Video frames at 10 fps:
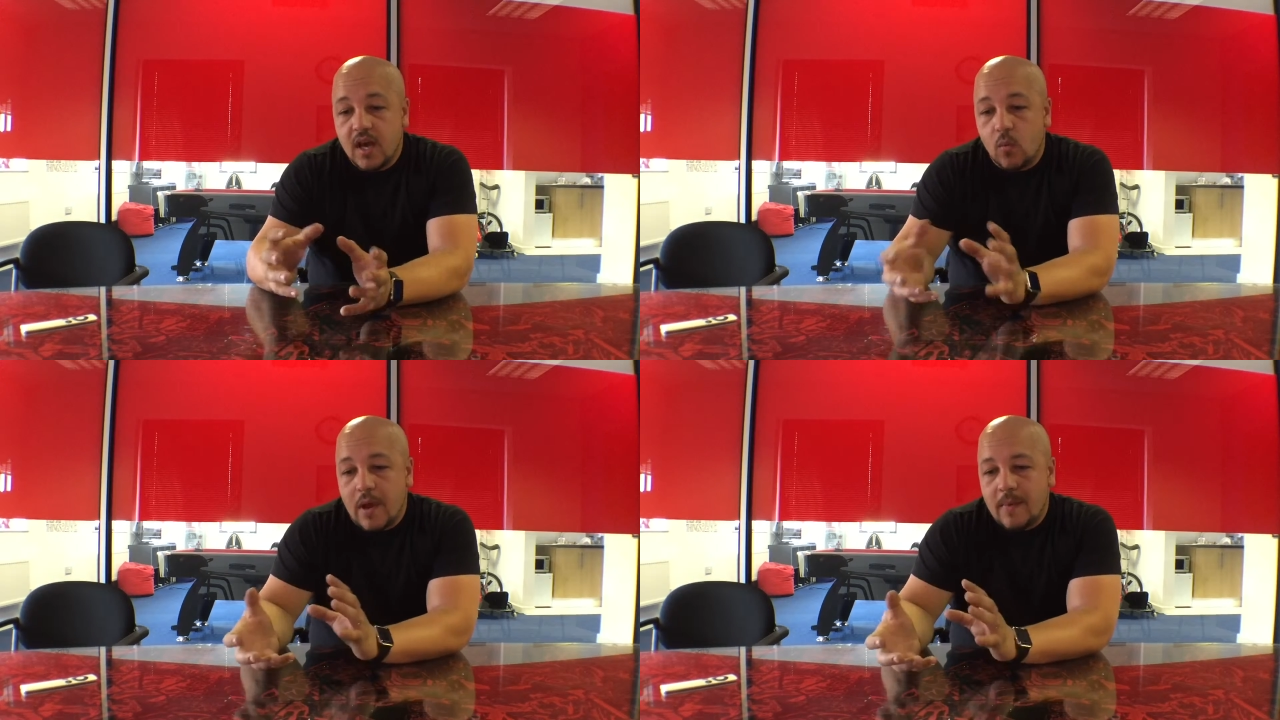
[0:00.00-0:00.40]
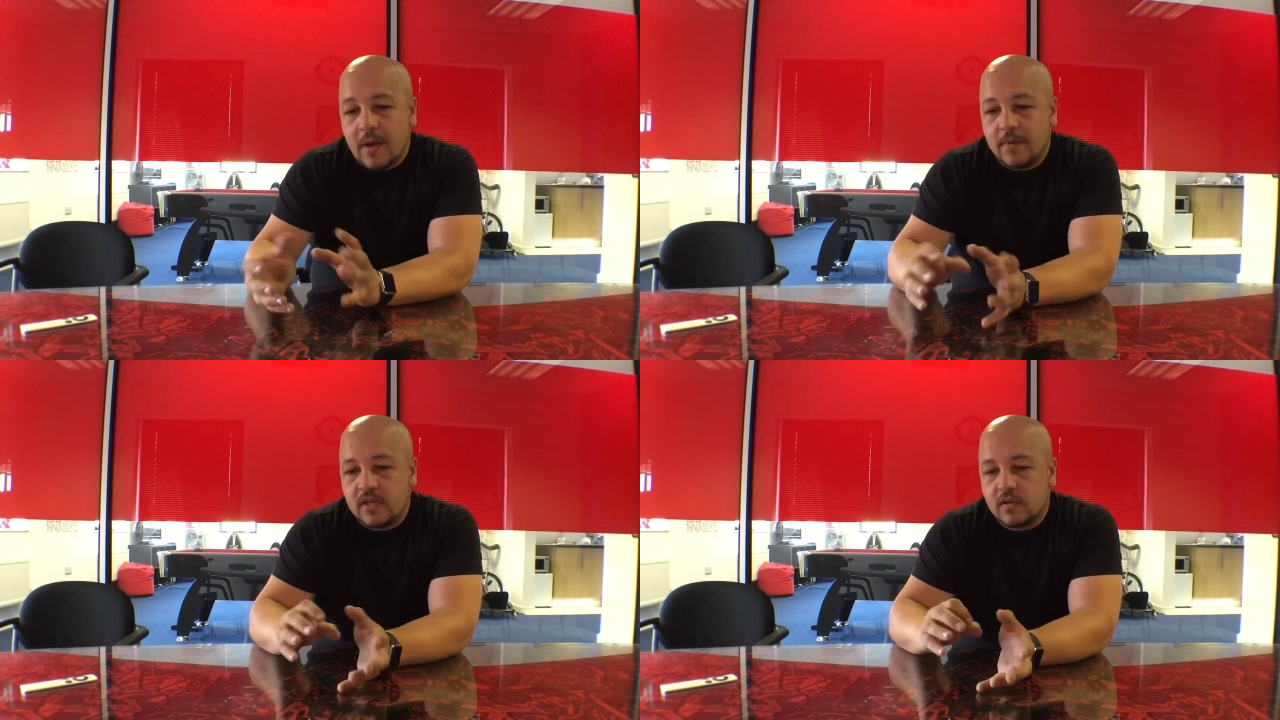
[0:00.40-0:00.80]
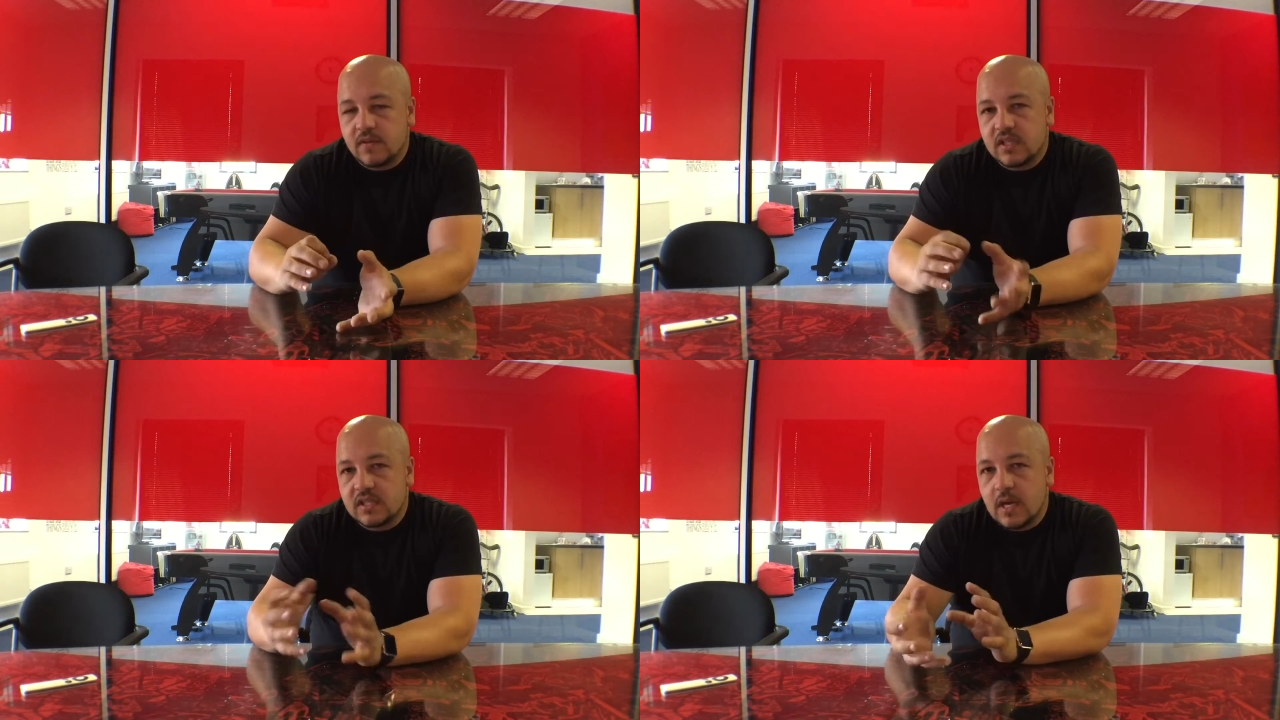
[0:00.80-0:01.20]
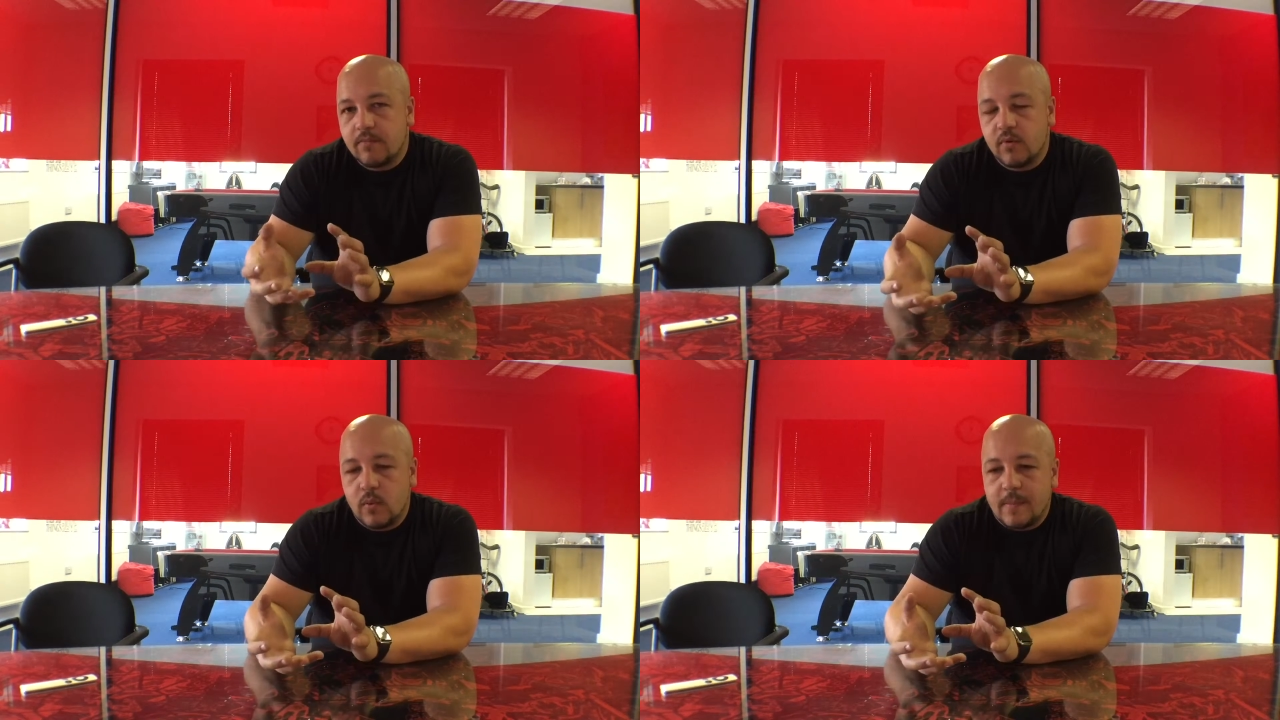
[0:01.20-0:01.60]
A web app is sort of a
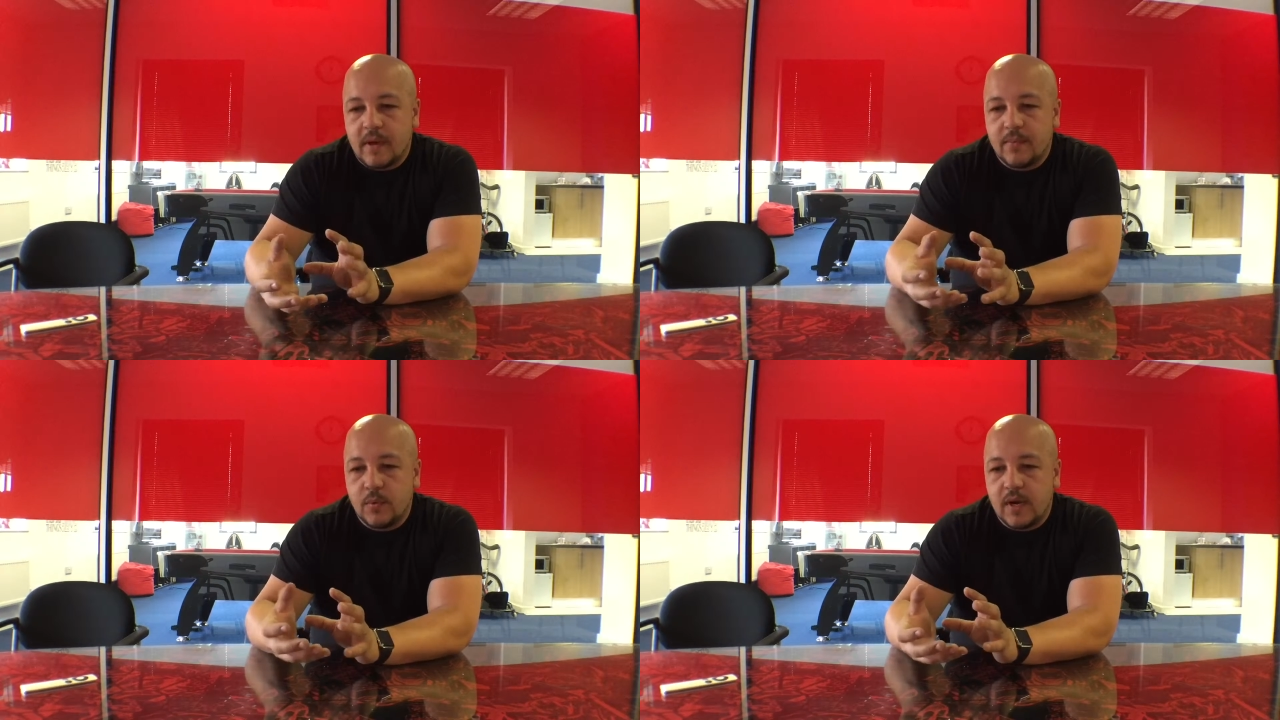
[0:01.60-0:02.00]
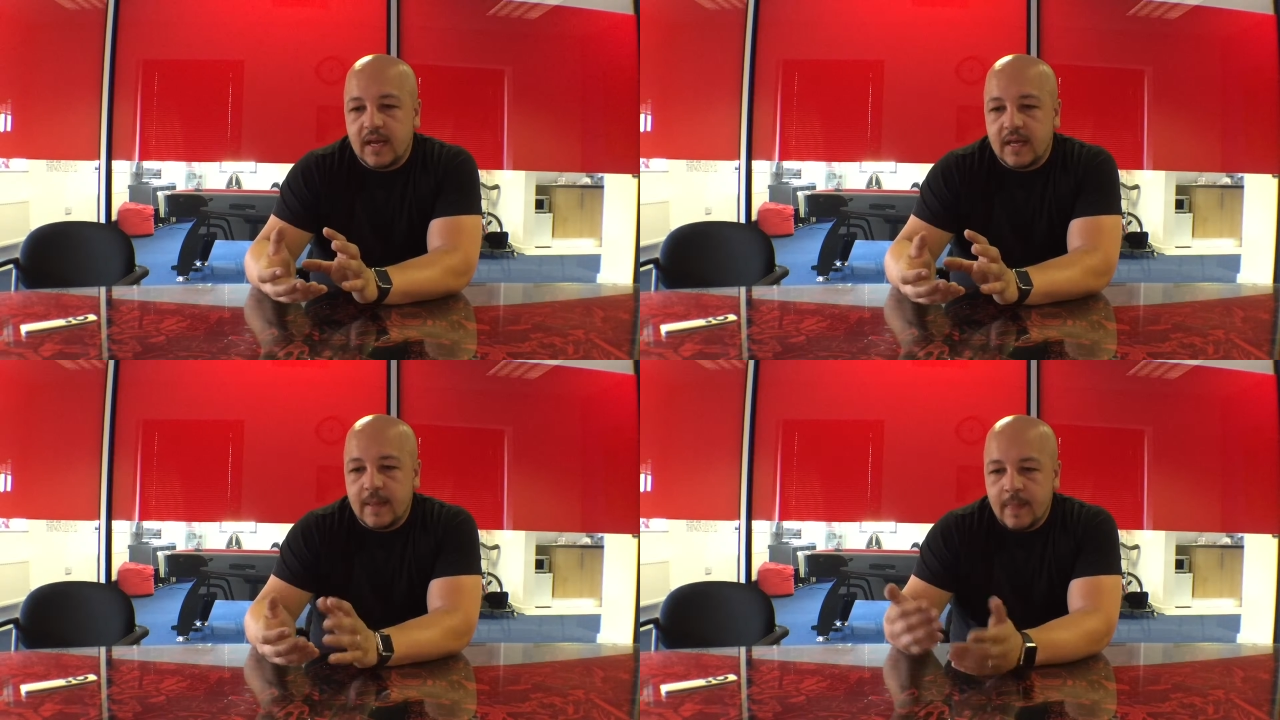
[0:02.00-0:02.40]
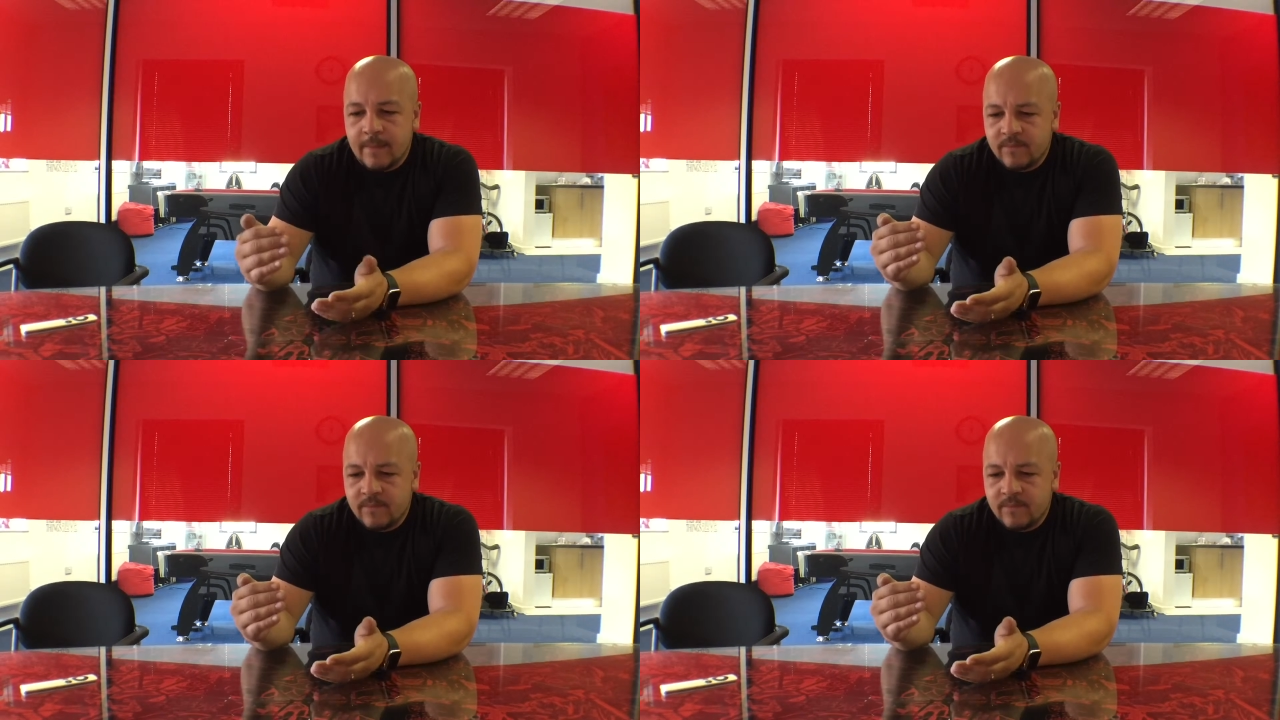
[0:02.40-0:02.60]
separate web app where